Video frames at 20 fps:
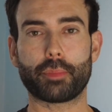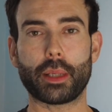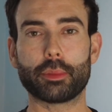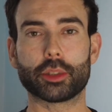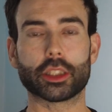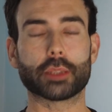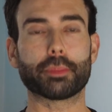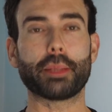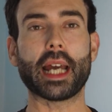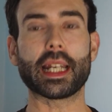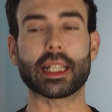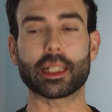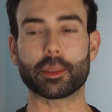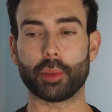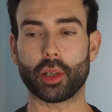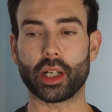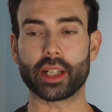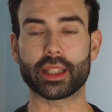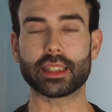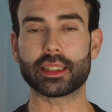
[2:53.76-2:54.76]
people just panic
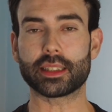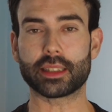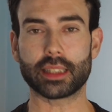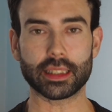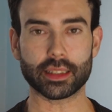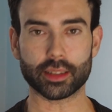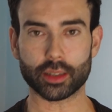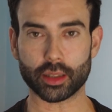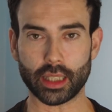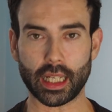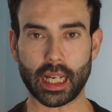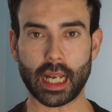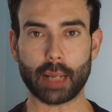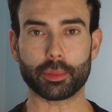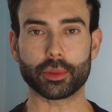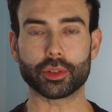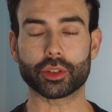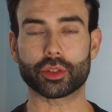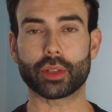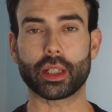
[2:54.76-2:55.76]
buy. This
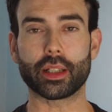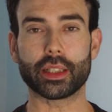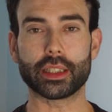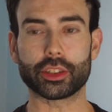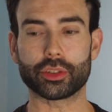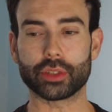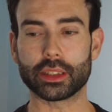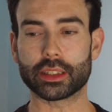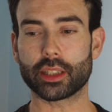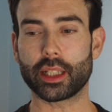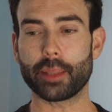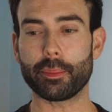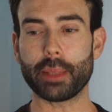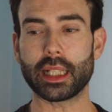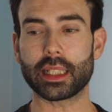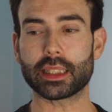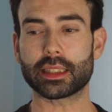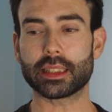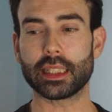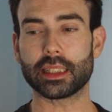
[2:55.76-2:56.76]
happens throughout history, so it
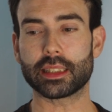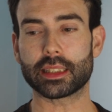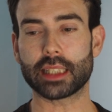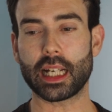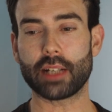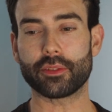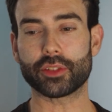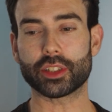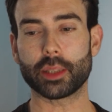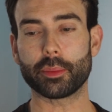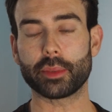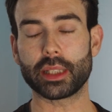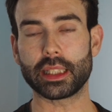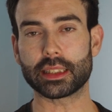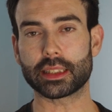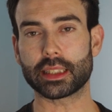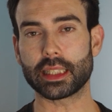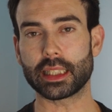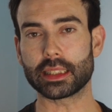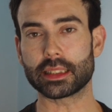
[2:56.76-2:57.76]
makes sense to have some of
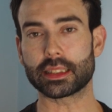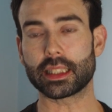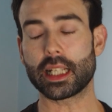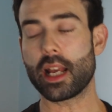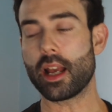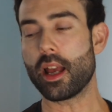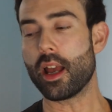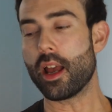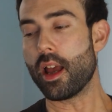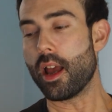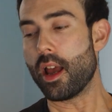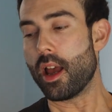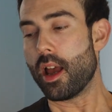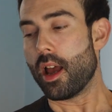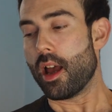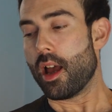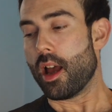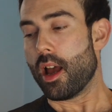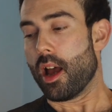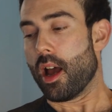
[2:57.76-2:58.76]
these things.
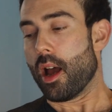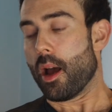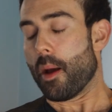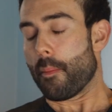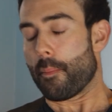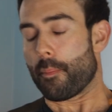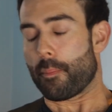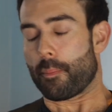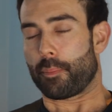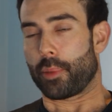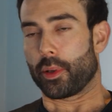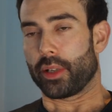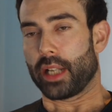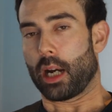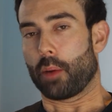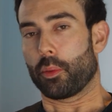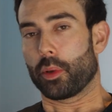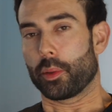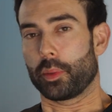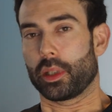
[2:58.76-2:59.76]
But
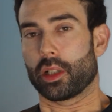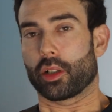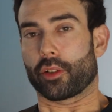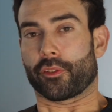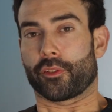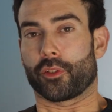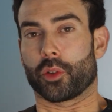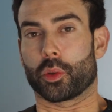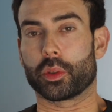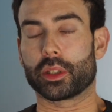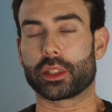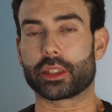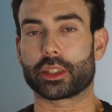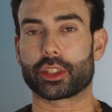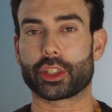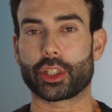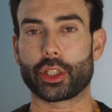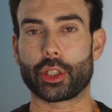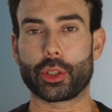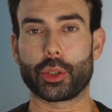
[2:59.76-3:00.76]
now when we look forward
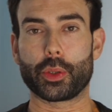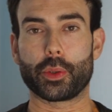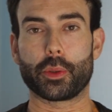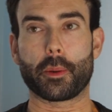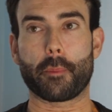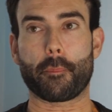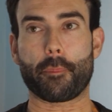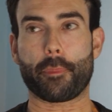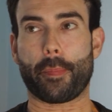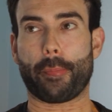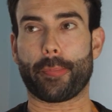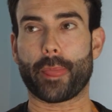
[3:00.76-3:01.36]
to